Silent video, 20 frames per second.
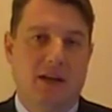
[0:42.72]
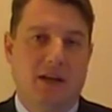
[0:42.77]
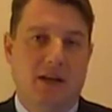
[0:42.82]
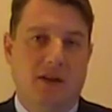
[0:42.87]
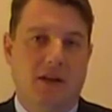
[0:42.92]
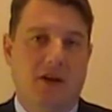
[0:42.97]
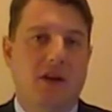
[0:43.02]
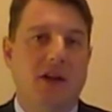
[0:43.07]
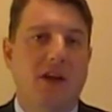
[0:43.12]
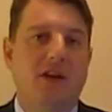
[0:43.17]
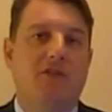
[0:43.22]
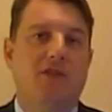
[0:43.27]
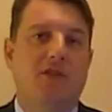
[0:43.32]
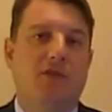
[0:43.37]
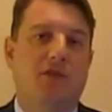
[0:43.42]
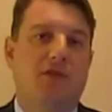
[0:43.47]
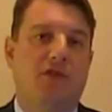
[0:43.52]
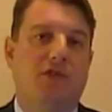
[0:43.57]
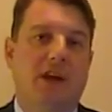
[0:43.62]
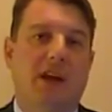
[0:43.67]
The need for
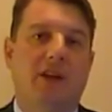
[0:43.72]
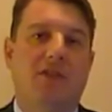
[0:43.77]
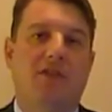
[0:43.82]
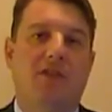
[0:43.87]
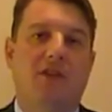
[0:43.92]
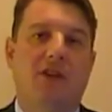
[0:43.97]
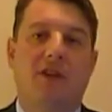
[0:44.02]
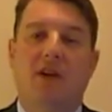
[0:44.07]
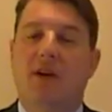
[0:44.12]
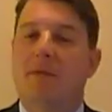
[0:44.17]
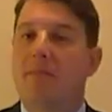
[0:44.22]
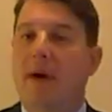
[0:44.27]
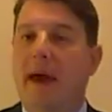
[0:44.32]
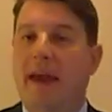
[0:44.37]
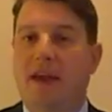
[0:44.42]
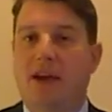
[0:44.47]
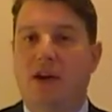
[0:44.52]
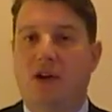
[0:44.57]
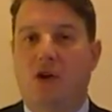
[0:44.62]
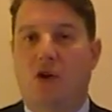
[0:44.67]
a sense that they're
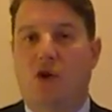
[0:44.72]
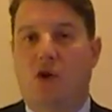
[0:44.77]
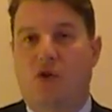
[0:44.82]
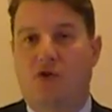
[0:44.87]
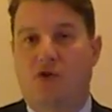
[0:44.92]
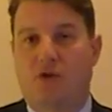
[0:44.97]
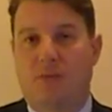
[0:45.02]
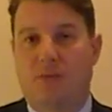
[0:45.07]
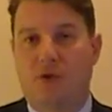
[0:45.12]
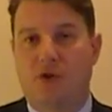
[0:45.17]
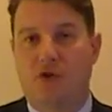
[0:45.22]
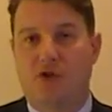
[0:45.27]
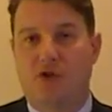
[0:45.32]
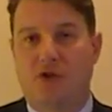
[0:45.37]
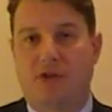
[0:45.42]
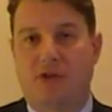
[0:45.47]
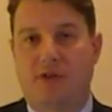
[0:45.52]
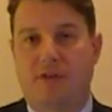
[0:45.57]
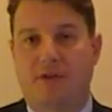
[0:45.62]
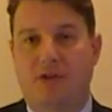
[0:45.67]
making a
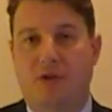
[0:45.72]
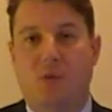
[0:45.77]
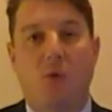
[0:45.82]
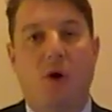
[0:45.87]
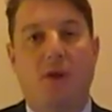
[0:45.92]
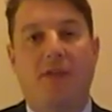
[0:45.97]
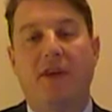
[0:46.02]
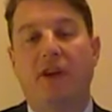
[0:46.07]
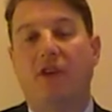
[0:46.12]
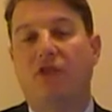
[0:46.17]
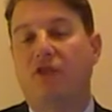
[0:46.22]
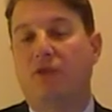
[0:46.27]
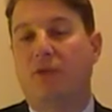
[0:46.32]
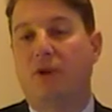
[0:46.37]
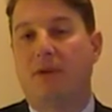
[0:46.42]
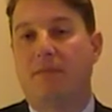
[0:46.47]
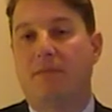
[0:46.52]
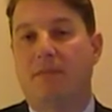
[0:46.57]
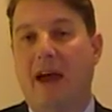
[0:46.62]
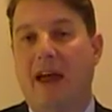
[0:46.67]
contribution, that what they're
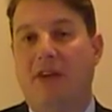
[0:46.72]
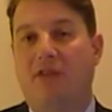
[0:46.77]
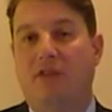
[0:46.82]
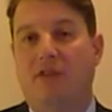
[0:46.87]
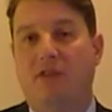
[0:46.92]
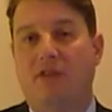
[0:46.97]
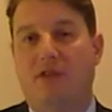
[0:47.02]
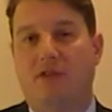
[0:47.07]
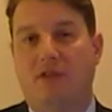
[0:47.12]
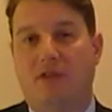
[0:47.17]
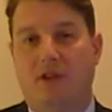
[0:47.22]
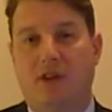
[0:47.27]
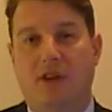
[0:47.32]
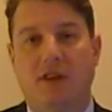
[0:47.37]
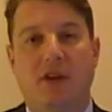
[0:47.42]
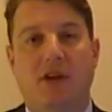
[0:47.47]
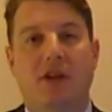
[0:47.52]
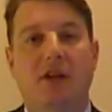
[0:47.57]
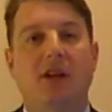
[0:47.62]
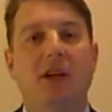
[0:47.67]
doing matters, that
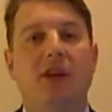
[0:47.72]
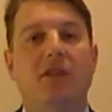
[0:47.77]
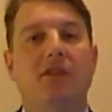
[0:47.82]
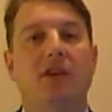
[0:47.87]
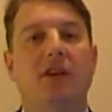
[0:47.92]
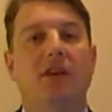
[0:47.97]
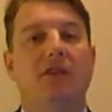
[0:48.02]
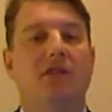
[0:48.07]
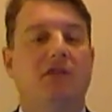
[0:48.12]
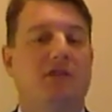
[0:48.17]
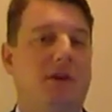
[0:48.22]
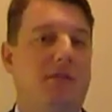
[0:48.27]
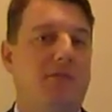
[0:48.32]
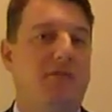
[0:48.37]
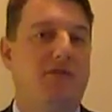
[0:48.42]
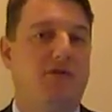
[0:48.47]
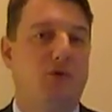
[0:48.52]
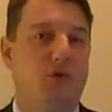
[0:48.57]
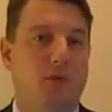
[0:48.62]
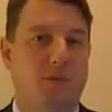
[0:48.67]
they're leaving some
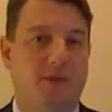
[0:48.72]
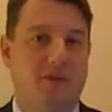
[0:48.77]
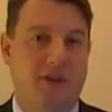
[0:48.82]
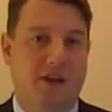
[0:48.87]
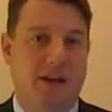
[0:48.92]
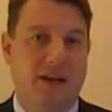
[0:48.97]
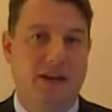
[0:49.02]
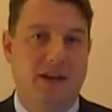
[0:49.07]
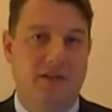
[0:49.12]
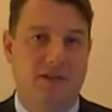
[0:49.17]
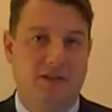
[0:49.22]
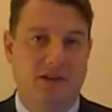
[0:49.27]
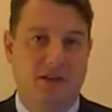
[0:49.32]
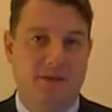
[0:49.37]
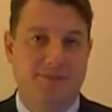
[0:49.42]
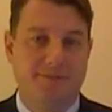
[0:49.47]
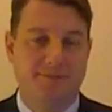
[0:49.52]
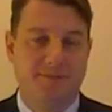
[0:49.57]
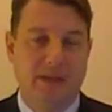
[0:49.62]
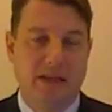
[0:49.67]
form of a
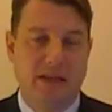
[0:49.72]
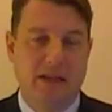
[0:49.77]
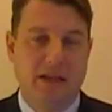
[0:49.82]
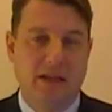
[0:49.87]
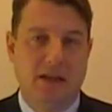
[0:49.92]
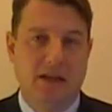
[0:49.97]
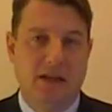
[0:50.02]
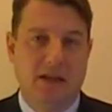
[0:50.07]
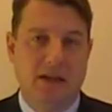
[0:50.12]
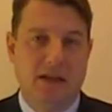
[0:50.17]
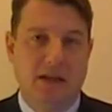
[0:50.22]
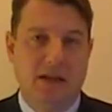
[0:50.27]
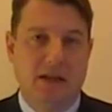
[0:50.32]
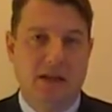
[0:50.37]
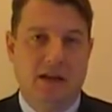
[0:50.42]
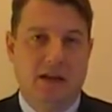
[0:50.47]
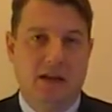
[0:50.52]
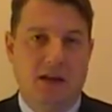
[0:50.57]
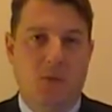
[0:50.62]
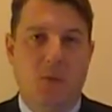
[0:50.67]
legacy.
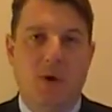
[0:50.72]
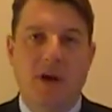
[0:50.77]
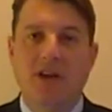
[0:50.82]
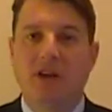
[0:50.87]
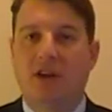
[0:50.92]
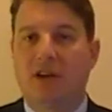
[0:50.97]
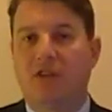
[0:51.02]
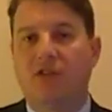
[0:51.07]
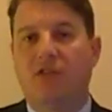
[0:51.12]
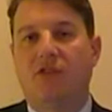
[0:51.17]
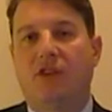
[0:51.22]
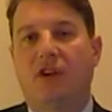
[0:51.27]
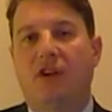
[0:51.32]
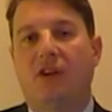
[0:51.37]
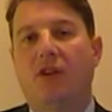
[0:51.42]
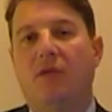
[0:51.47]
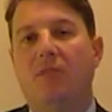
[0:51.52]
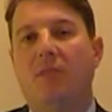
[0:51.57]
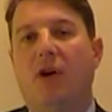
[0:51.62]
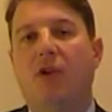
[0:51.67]
And when you consider
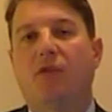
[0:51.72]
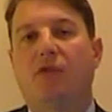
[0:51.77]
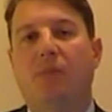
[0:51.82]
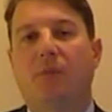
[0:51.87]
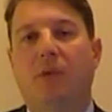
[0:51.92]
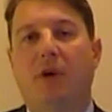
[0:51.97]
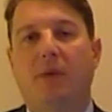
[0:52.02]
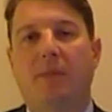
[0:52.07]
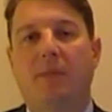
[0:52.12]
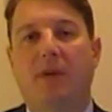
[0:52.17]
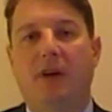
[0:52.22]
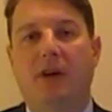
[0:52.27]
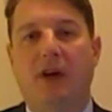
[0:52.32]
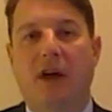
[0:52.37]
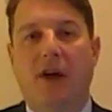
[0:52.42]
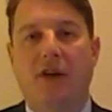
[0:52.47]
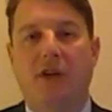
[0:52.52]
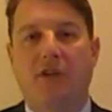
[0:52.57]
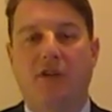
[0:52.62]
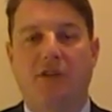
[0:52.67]
that most people are
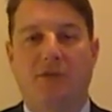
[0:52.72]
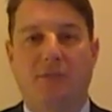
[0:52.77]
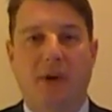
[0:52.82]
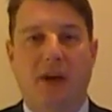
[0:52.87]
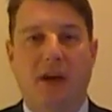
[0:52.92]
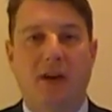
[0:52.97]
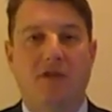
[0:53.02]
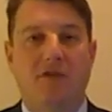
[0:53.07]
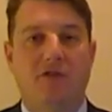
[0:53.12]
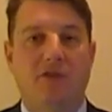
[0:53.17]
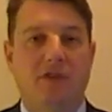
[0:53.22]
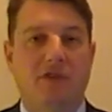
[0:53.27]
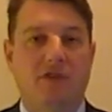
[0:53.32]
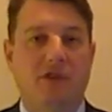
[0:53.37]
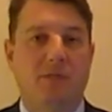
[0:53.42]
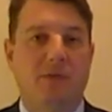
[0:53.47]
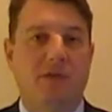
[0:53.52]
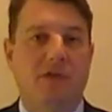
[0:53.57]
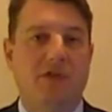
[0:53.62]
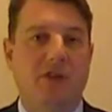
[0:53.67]
going to spend
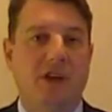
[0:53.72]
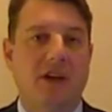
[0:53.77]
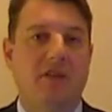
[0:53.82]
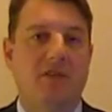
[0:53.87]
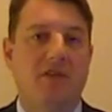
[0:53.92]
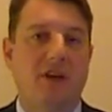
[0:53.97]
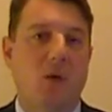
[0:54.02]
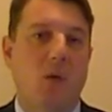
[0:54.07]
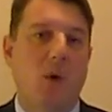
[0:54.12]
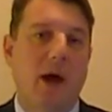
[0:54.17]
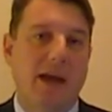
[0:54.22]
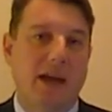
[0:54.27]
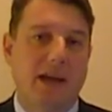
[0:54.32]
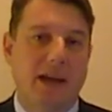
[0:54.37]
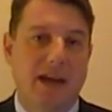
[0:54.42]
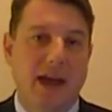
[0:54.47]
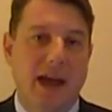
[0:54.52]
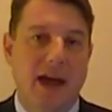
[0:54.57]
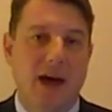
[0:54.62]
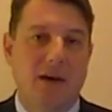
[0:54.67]
50% of their
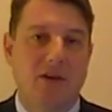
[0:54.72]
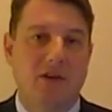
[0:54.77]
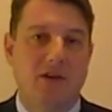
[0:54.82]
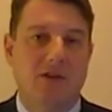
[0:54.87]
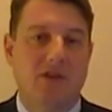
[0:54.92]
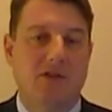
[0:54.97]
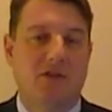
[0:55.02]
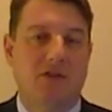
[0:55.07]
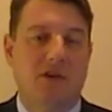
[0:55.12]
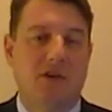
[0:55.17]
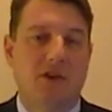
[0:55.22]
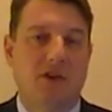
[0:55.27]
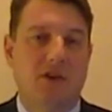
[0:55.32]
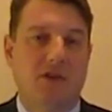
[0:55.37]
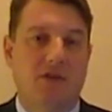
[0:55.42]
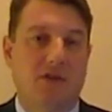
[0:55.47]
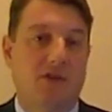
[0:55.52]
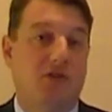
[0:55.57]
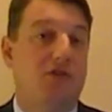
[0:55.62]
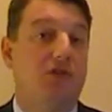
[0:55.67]
waking hours
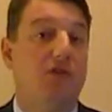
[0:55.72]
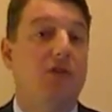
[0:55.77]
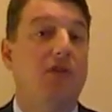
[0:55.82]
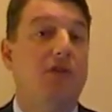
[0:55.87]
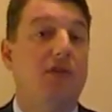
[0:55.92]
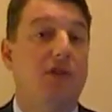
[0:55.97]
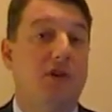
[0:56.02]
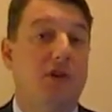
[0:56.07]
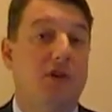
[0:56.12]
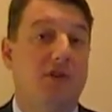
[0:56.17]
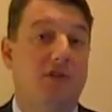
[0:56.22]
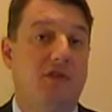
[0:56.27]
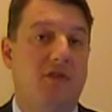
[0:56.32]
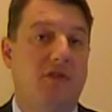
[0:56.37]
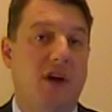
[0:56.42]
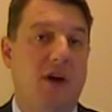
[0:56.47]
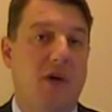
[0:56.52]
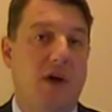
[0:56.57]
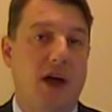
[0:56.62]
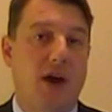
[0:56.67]
for 2/3 of
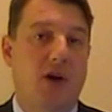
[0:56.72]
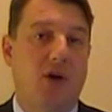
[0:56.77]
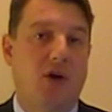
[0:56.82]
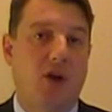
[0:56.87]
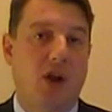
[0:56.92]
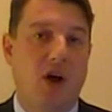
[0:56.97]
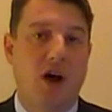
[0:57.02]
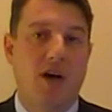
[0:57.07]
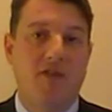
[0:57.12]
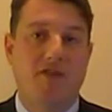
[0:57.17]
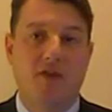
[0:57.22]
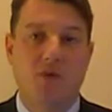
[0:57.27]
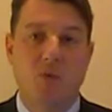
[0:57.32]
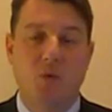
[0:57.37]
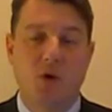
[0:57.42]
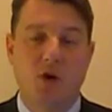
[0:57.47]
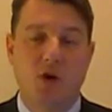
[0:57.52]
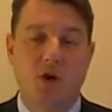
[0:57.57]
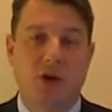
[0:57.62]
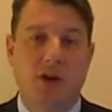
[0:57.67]
their adult life at
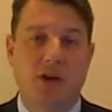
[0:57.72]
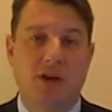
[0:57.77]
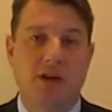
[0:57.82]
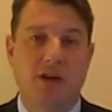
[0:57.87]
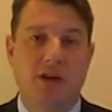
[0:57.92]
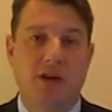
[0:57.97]
work,